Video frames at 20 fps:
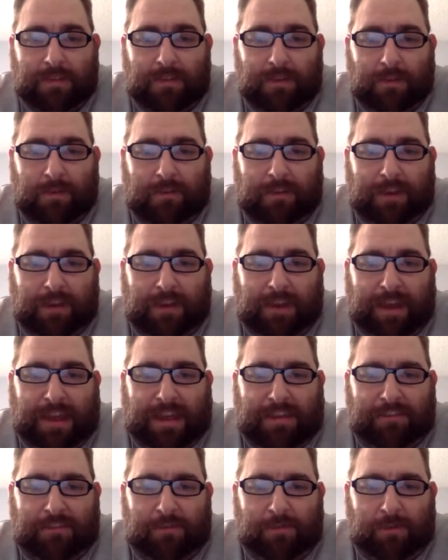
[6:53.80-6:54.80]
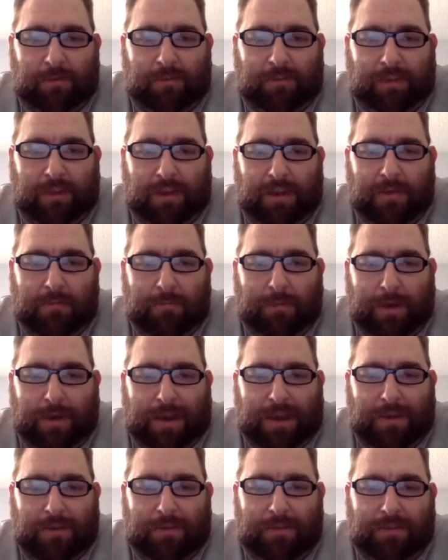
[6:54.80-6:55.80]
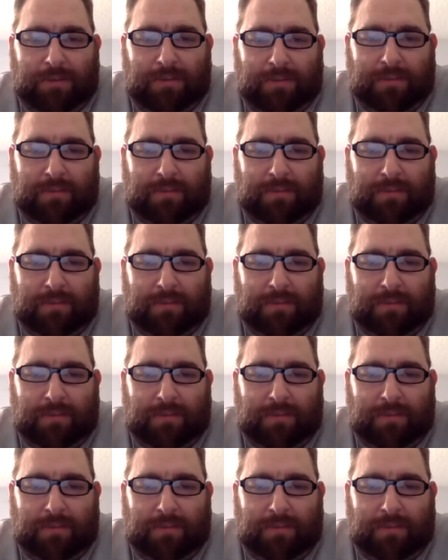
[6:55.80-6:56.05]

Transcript: There was that Astros umpire,